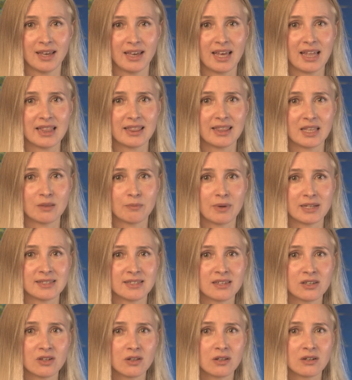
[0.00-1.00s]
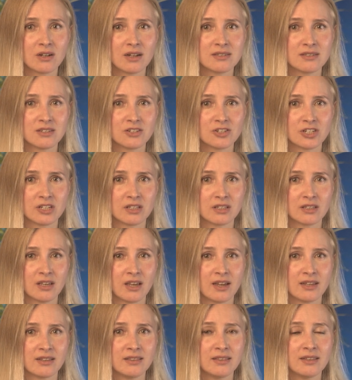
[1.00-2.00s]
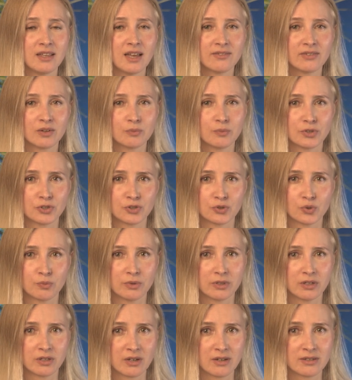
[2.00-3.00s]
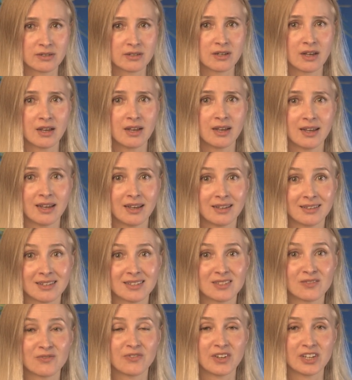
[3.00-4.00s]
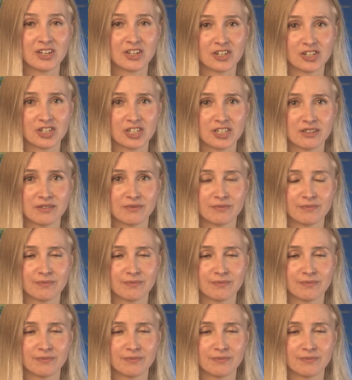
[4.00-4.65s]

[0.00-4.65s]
And that particular condition can never be true because it is finished.